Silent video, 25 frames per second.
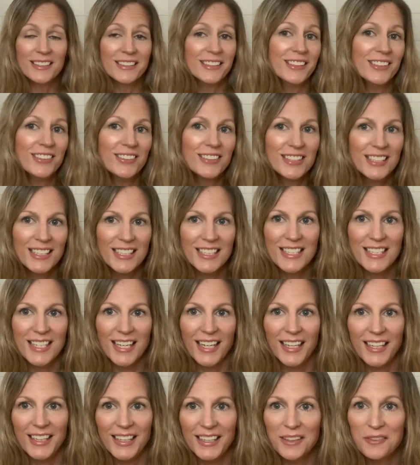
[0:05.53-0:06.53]
to you
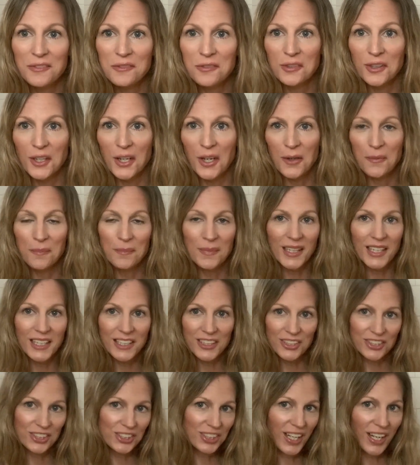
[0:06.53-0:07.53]
today from my
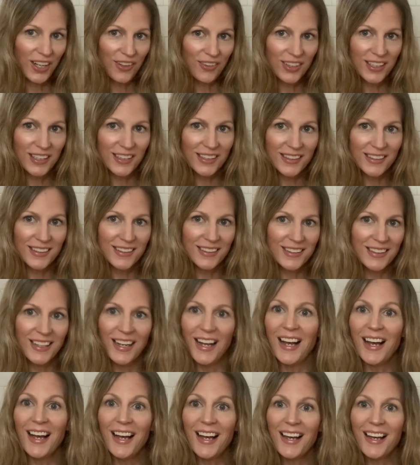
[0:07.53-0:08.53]
shower.
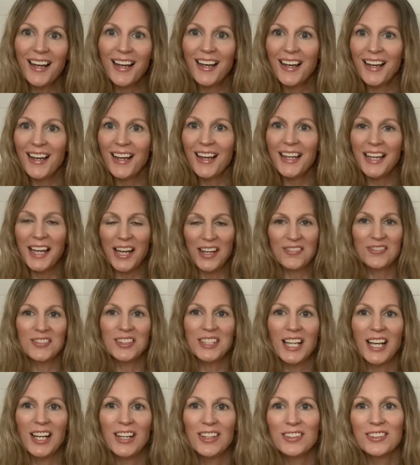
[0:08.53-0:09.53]
Hi, I'm
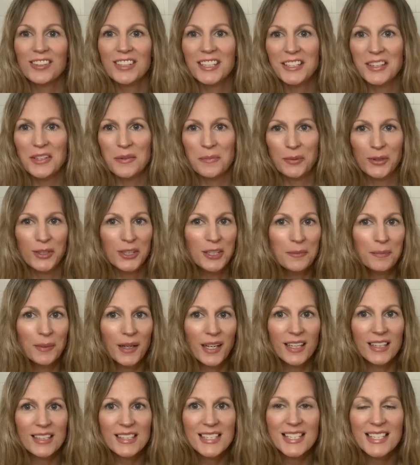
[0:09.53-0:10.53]
Lowry the Pretty
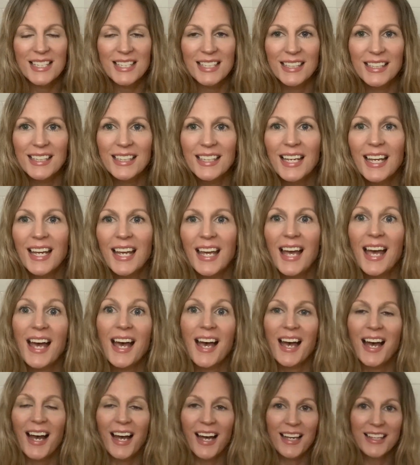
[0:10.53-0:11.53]
POTSie.
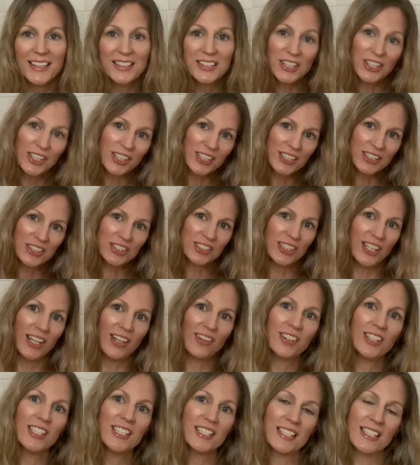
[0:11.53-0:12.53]
I took a
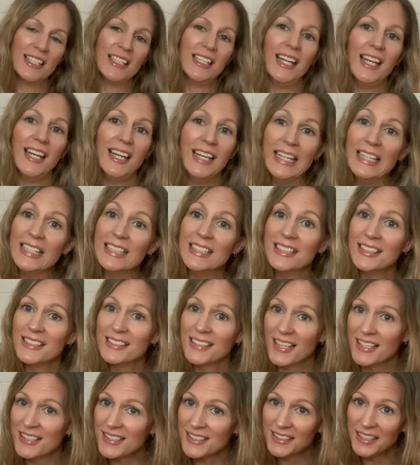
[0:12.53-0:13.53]
shower today. It
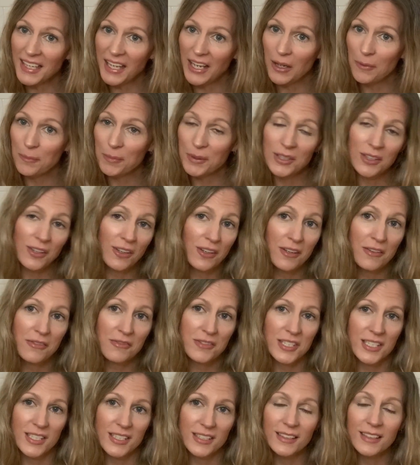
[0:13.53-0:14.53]
doesn't happen
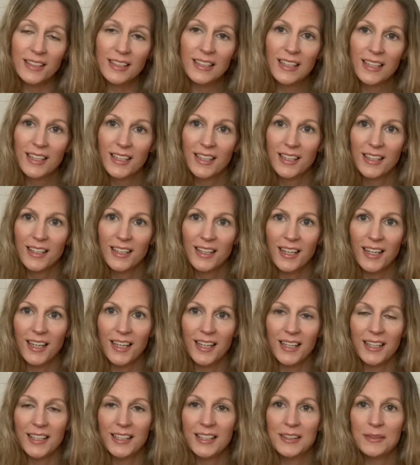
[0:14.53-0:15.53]
often,
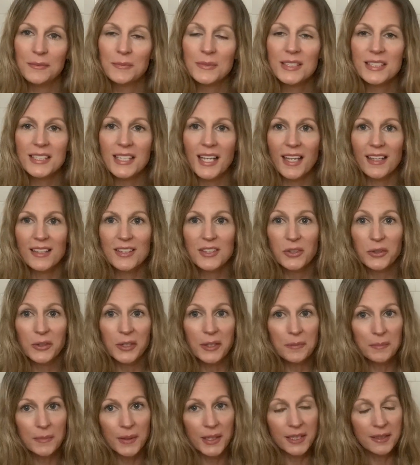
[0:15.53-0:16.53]
I'm sad to
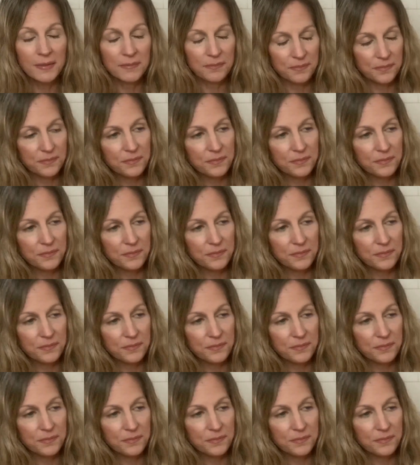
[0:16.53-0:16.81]
admit,